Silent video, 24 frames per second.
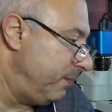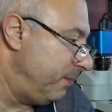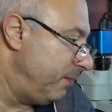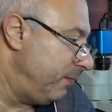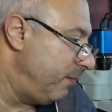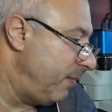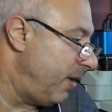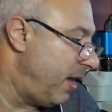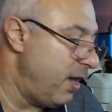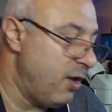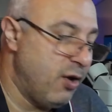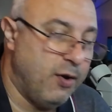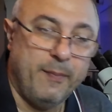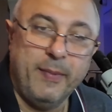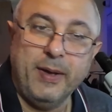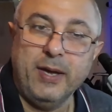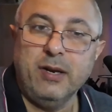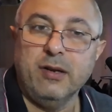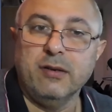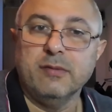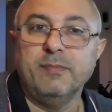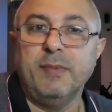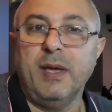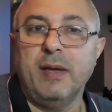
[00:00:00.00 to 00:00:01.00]
May or
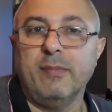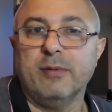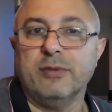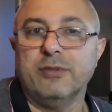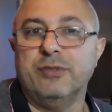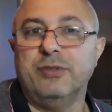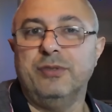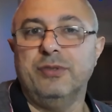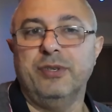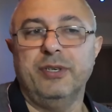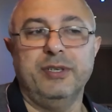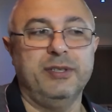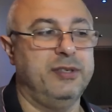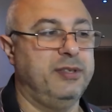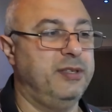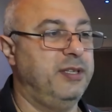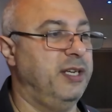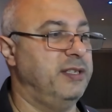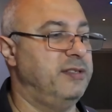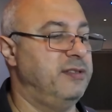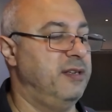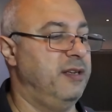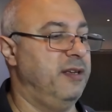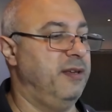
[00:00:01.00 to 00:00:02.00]
may not be able to do it.
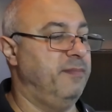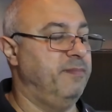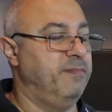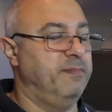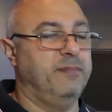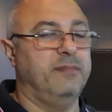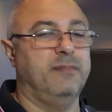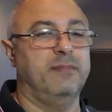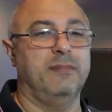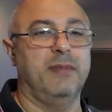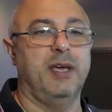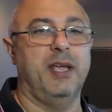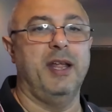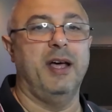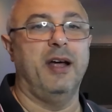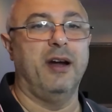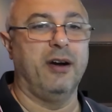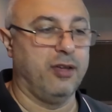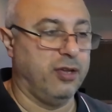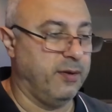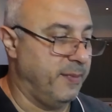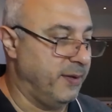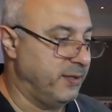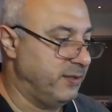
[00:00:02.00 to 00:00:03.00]
That's an
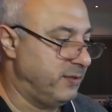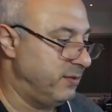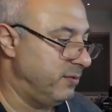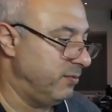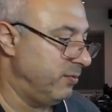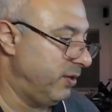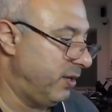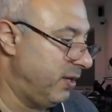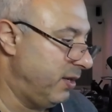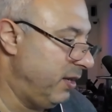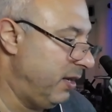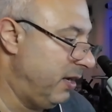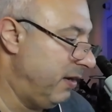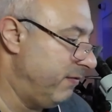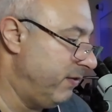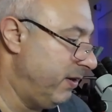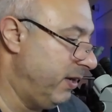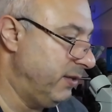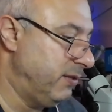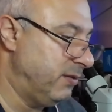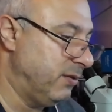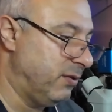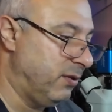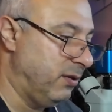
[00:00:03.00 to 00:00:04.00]
argument we can have
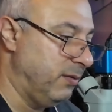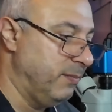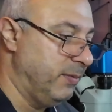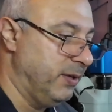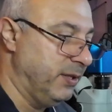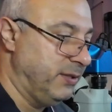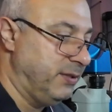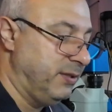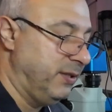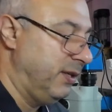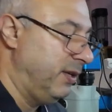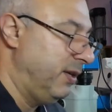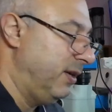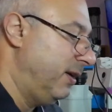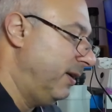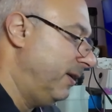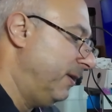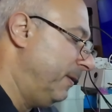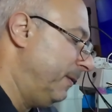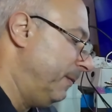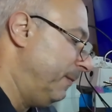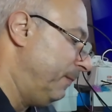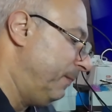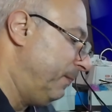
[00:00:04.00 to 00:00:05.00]
later on. But
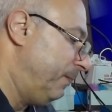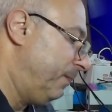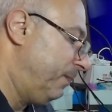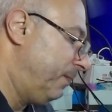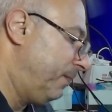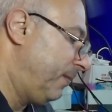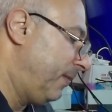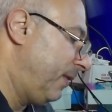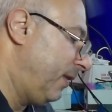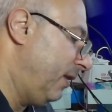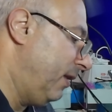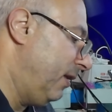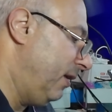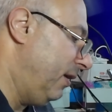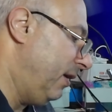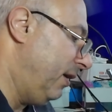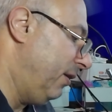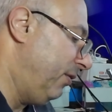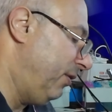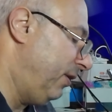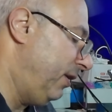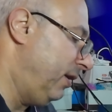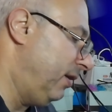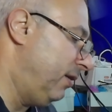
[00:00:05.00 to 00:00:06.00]

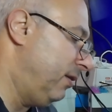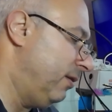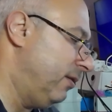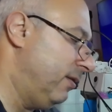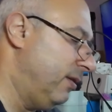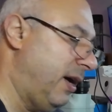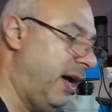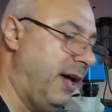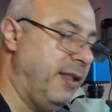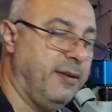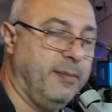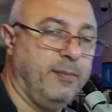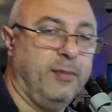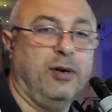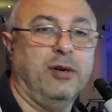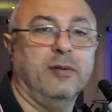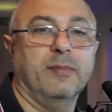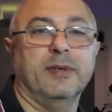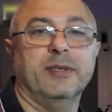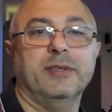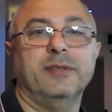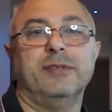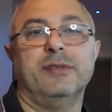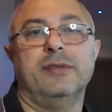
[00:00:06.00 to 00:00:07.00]
I think at the
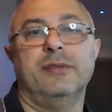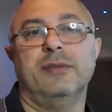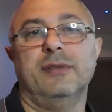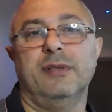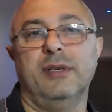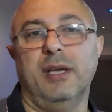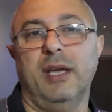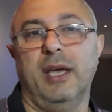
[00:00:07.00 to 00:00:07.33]
moment,